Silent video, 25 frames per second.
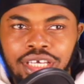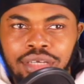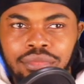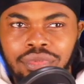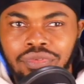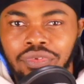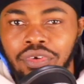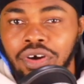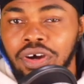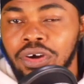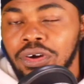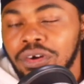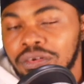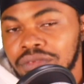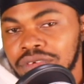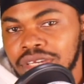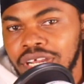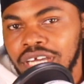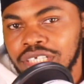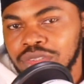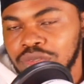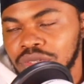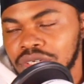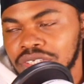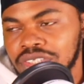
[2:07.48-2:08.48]
Before COVID
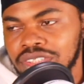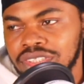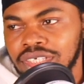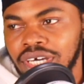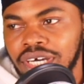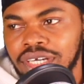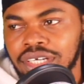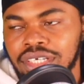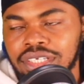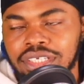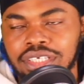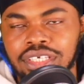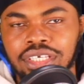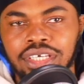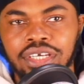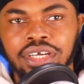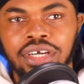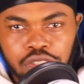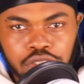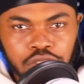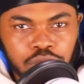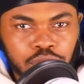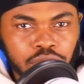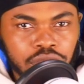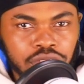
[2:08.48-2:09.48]
actually started here,
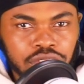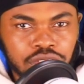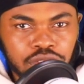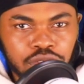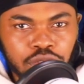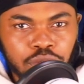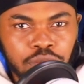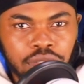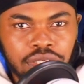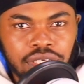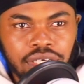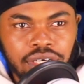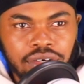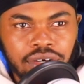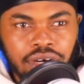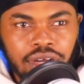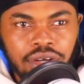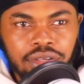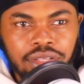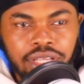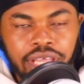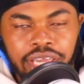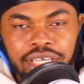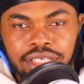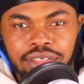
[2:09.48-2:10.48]
it was during
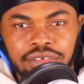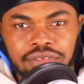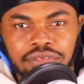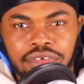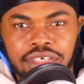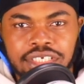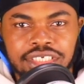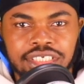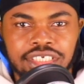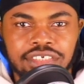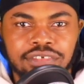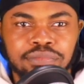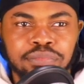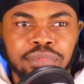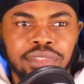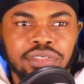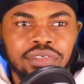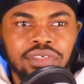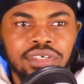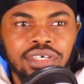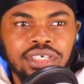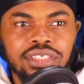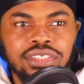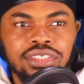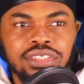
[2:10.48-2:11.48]
around like the festive
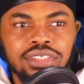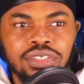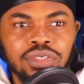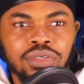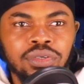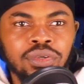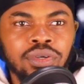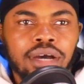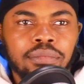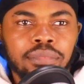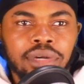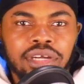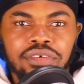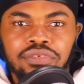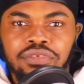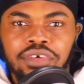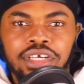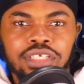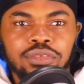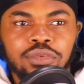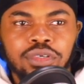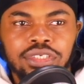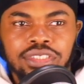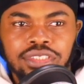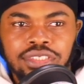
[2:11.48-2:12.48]
period. So my
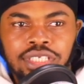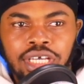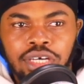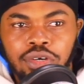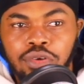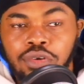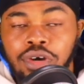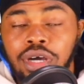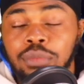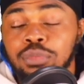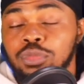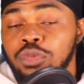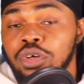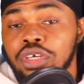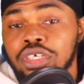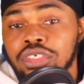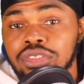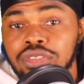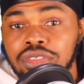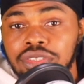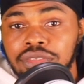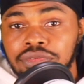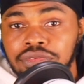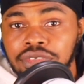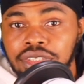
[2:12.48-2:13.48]
friend was like, "Oh, I'm going to
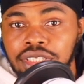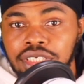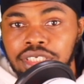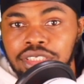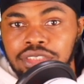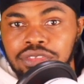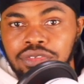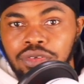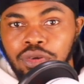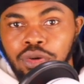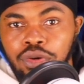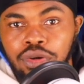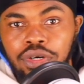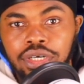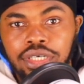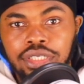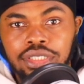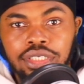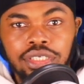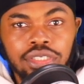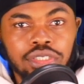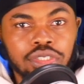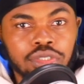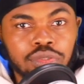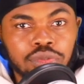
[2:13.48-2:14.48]
the village for
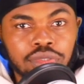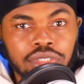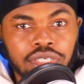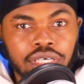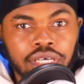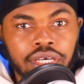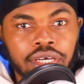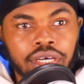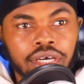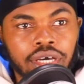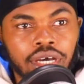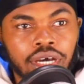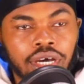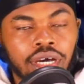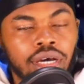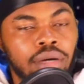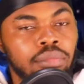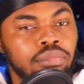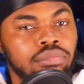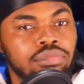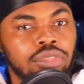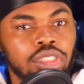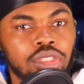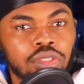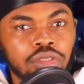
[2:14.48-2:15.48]
the New Year,
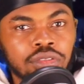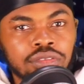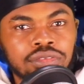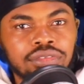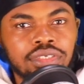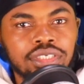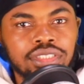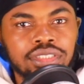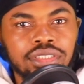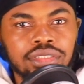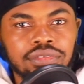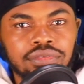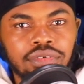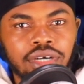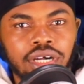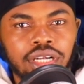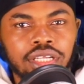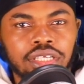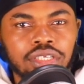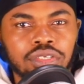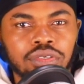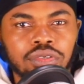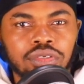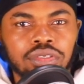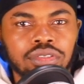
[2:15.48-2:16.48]
festival.
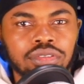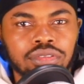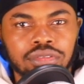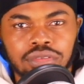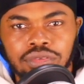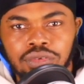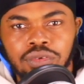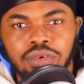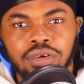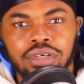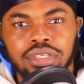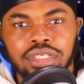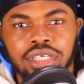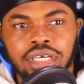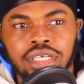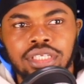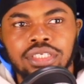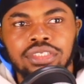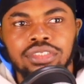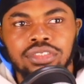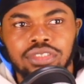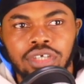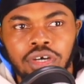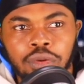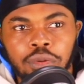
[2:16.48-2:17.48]
You know, Guanyan
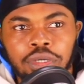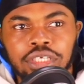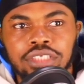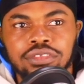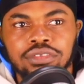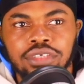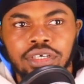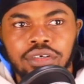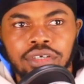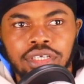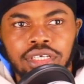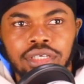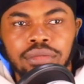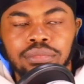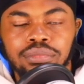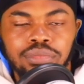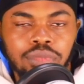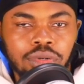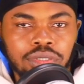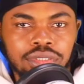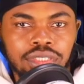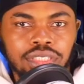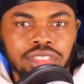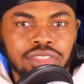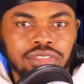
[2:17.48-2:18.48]
is always very
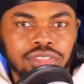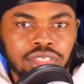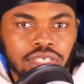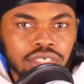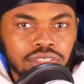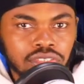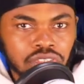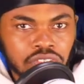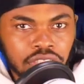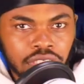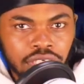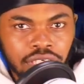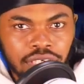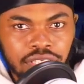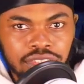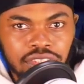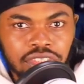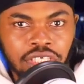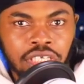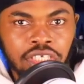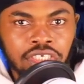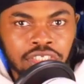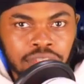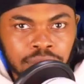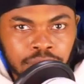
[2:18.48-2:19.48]
important here in China that
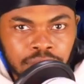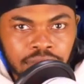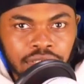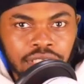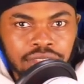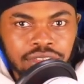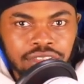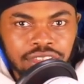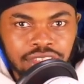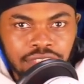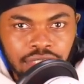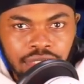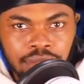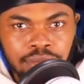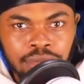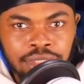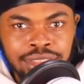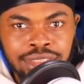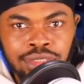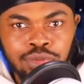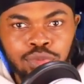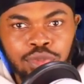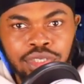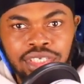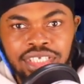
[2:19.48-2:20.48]
Chinese people get to celebrate
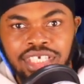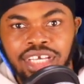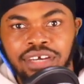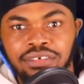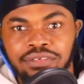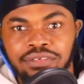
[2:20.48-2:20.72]
it with their